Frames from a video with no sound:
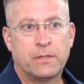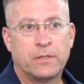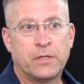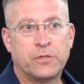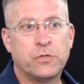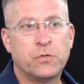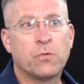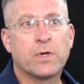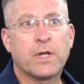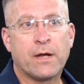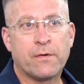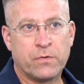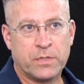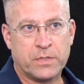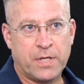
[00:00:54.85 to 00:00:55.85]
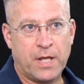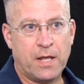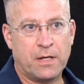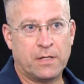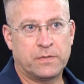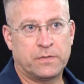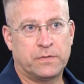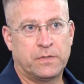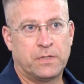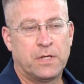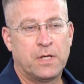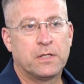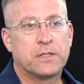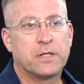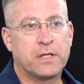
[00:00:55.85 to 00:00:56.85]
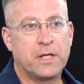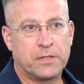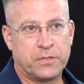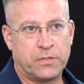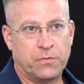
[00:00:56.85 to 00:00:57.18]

they do whatever it takes to get